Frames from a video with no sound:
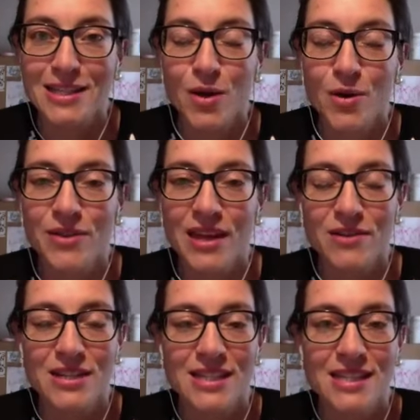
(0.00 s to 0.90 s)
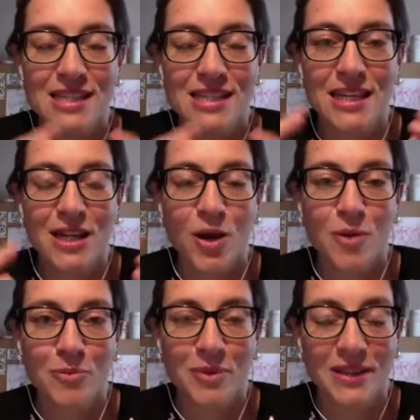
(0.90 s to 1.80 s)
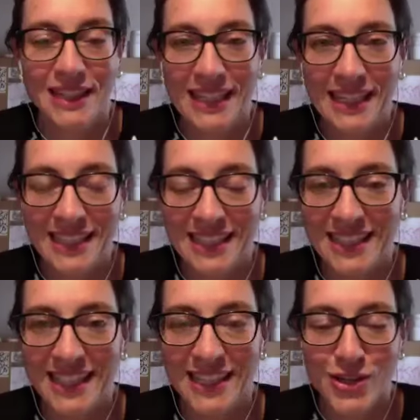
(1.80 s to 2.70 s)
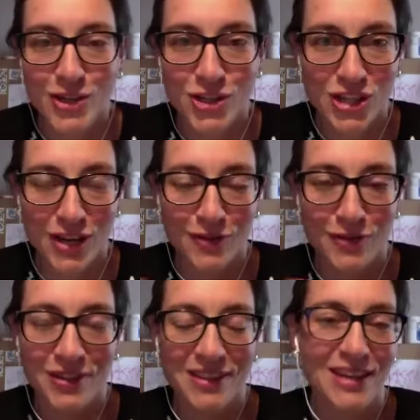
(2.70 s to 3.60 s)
So there is this complete shift,